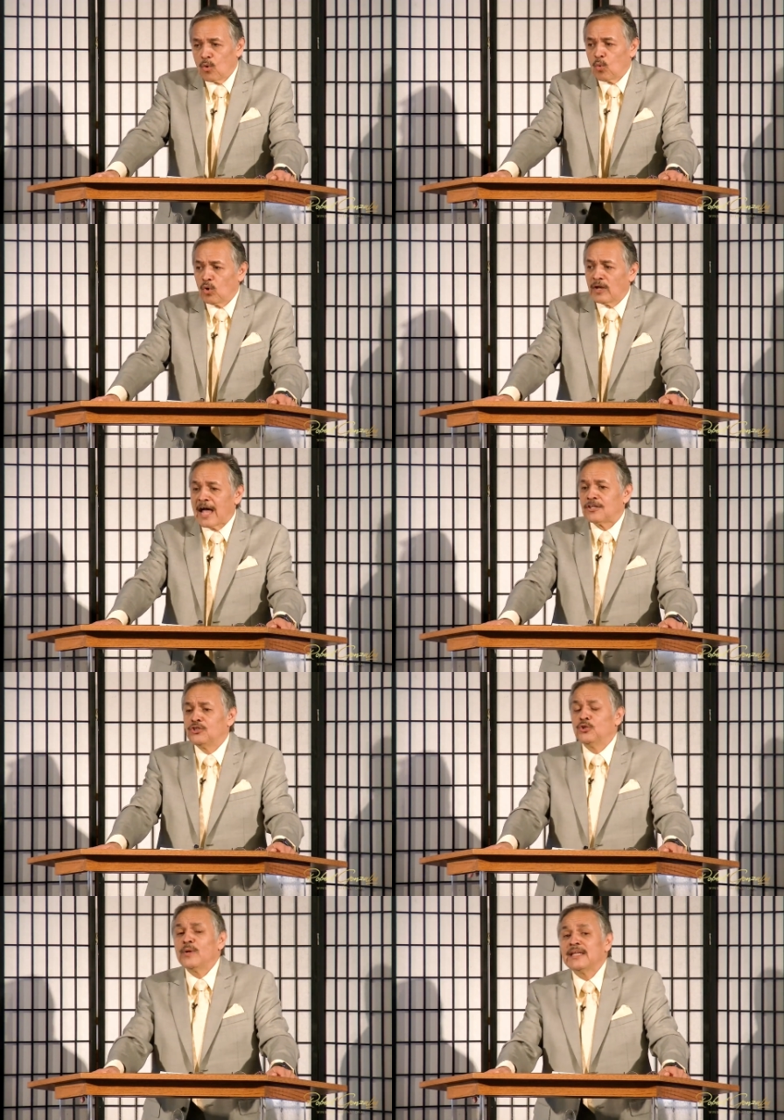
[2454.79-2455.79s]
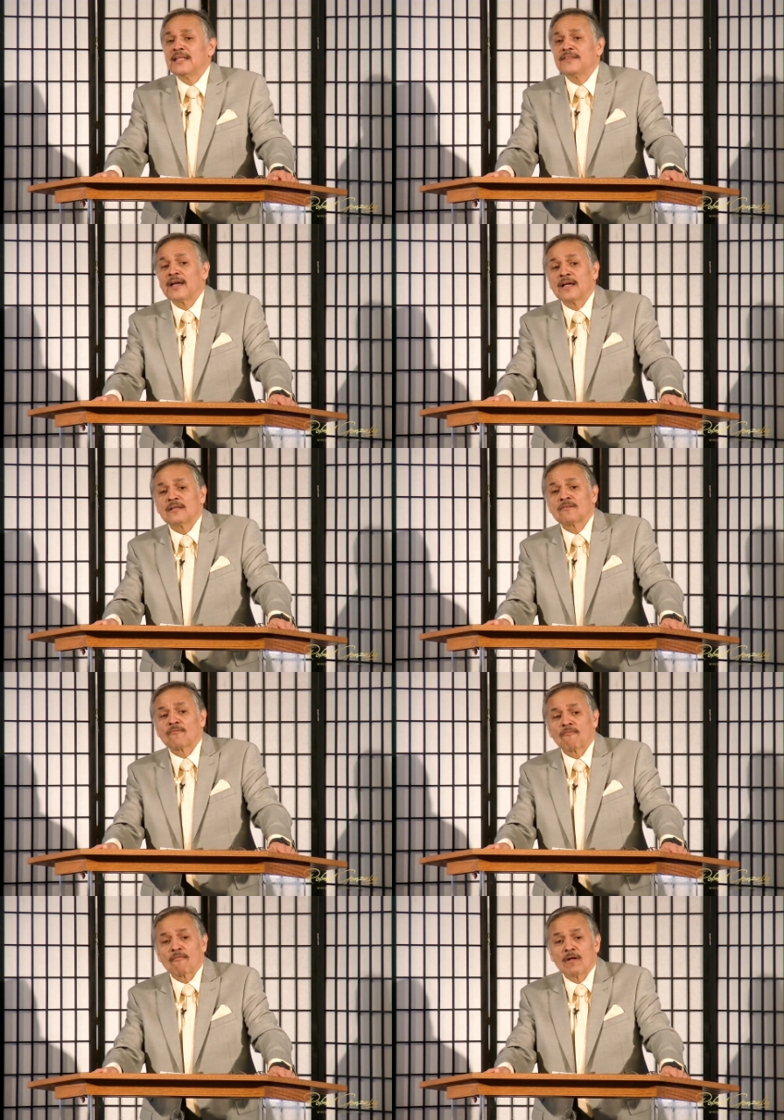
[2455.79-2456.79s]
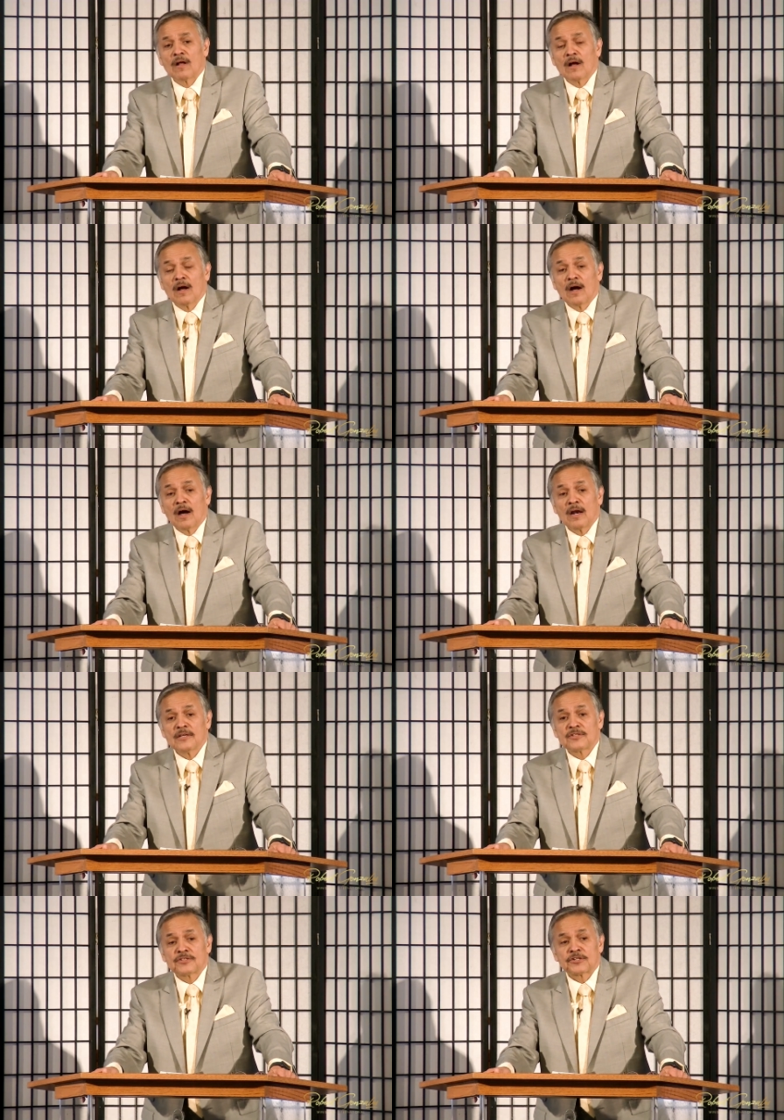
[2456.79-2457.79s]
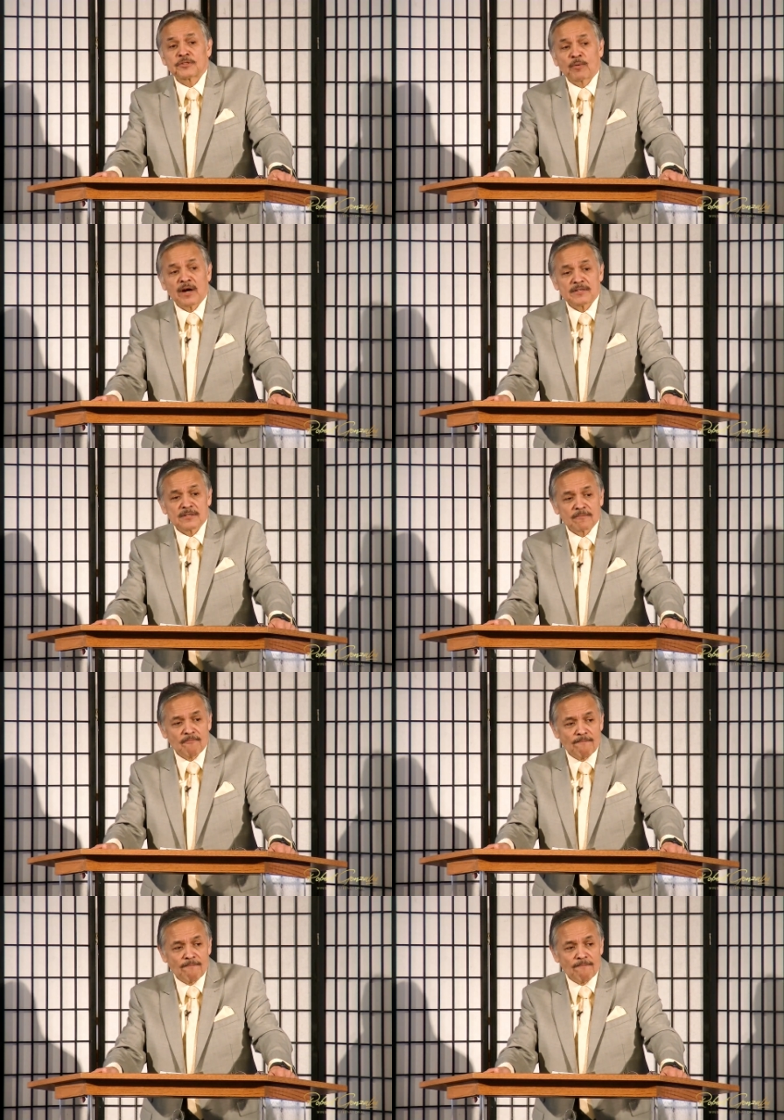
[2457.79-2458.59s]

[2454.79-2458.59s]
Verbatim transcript: will not do anything unless the church prays.